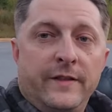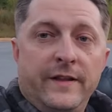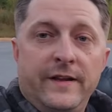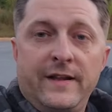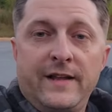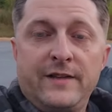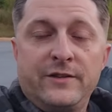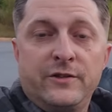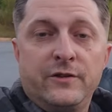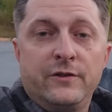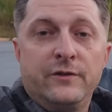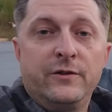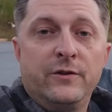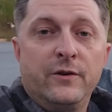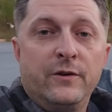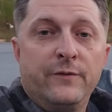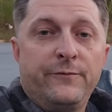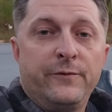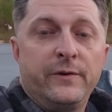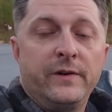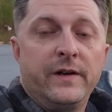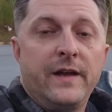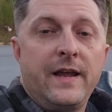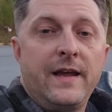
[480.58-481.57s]
I think that's going to do it
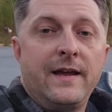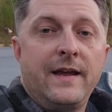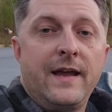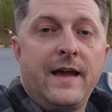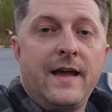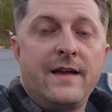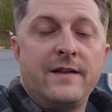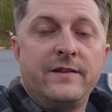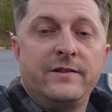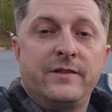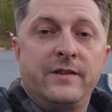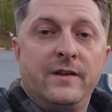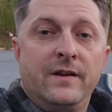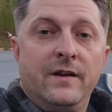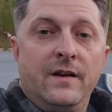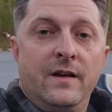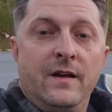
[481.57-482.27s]
for today, guys.